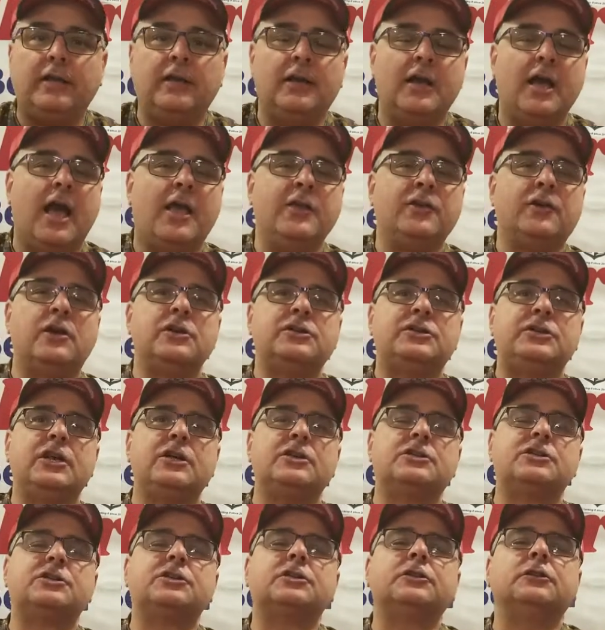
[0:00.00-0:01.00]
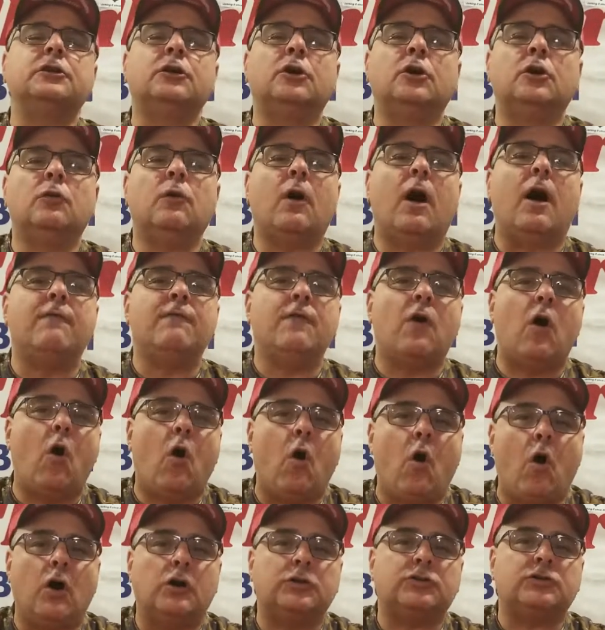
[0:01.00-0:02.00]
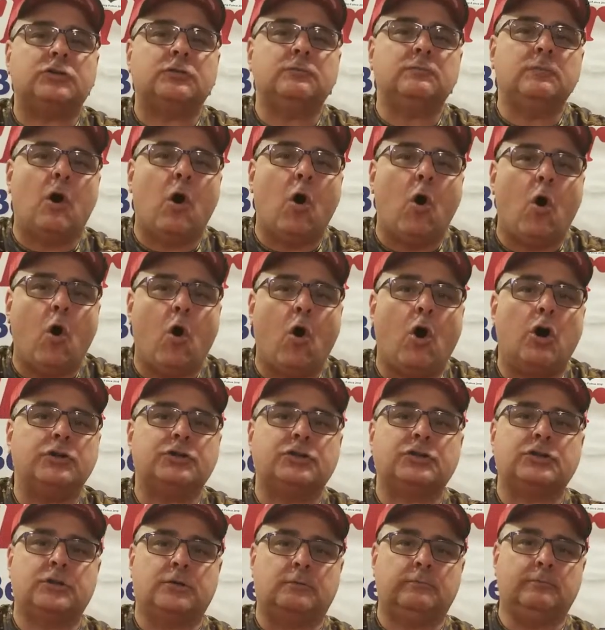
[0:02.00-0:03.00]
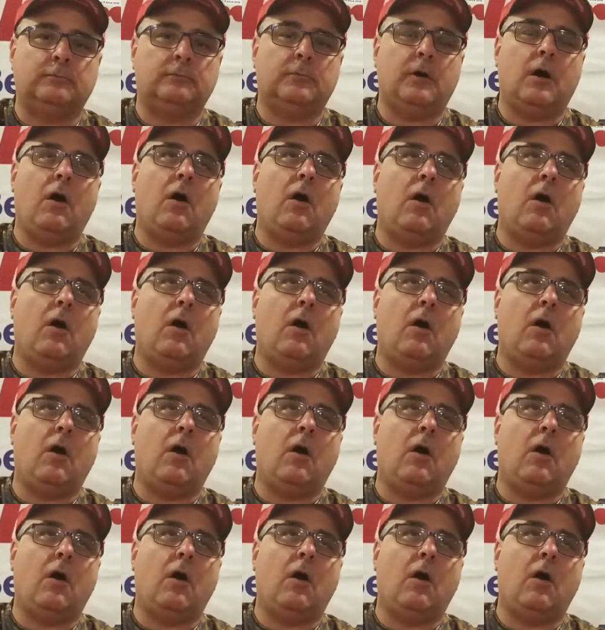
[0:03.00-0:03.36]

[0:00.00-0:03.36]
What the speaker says: and you're going to see a slew of awesome, awesome,